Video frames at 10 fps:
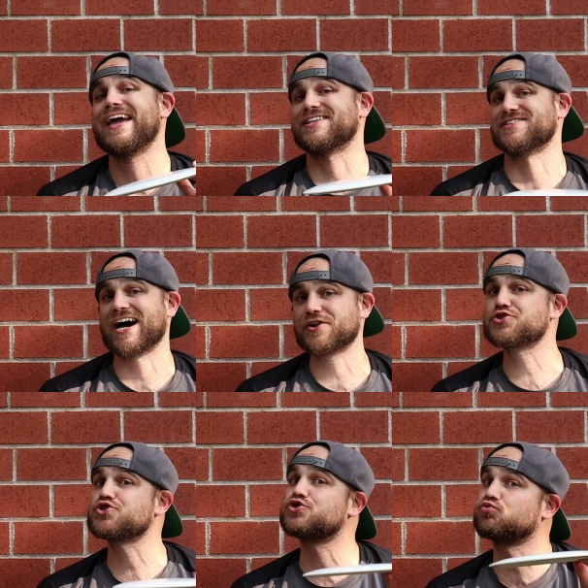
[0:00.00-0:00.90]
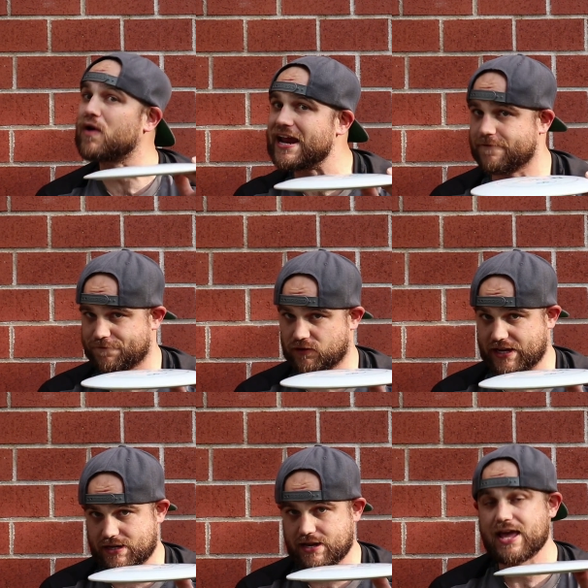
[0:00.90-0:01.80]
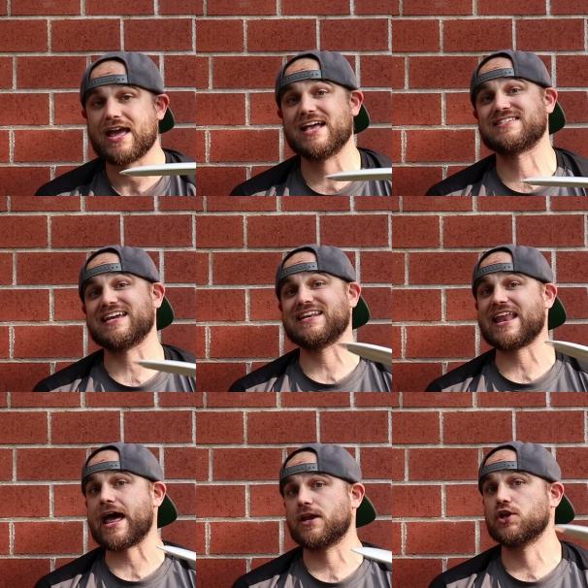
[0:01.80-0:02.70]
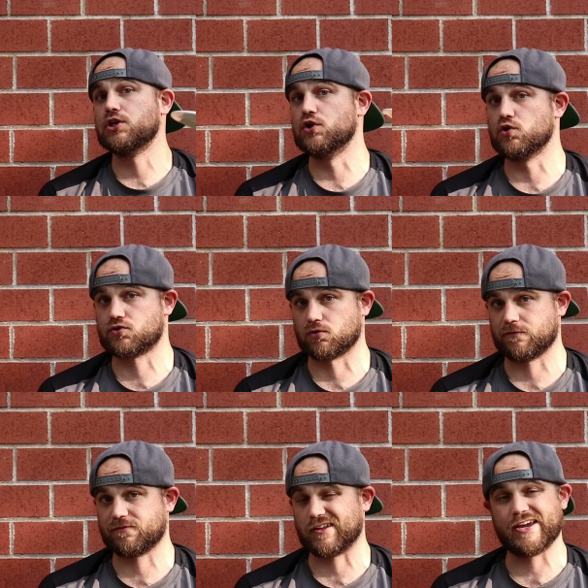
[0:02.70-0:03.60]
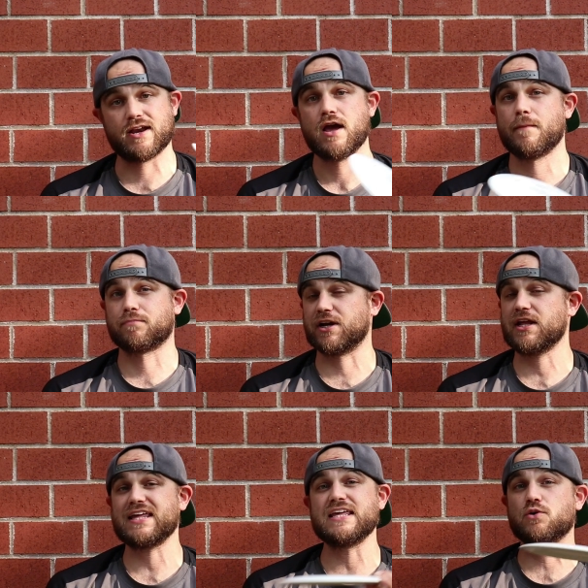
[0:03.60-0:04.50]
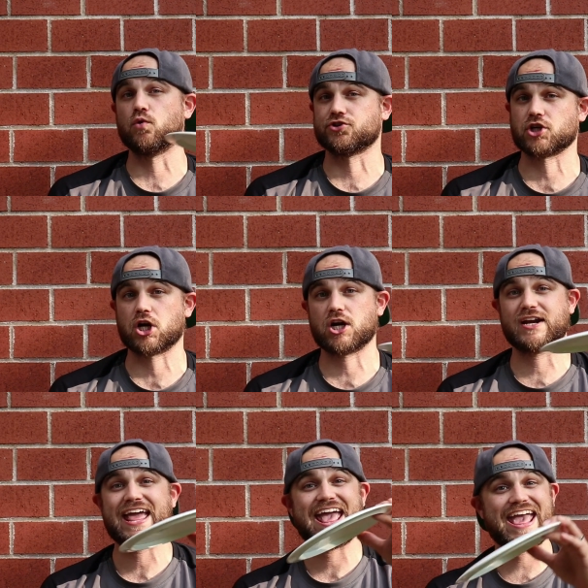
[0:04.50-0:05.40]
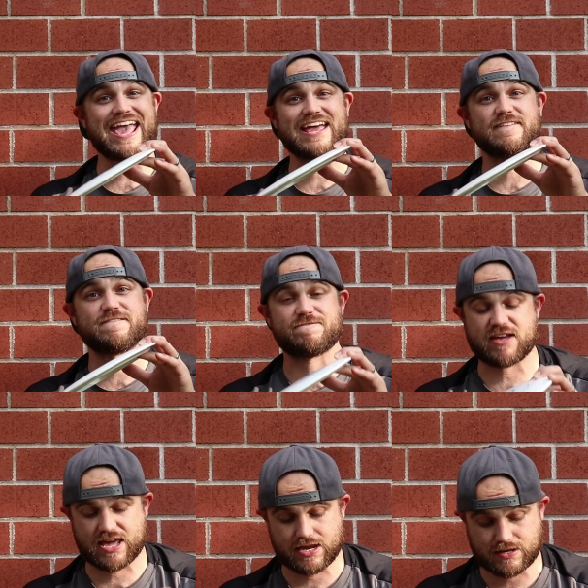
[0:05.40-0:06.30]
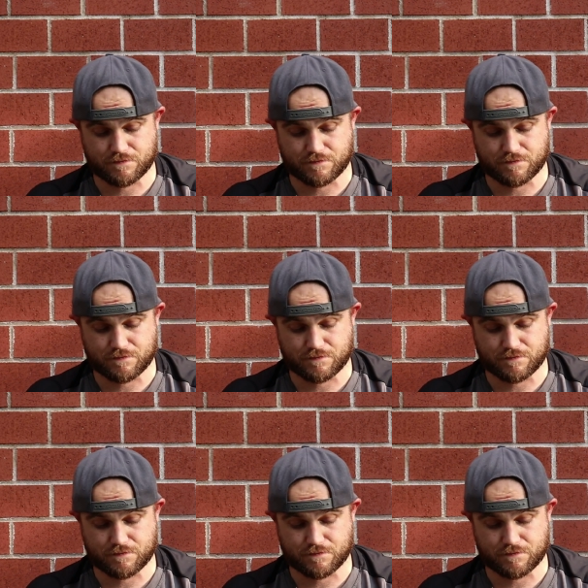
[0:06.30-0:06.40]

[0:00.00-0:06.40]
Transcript: It's not a straight flight. It's a net neutral flight. Pretty equal turn and fade.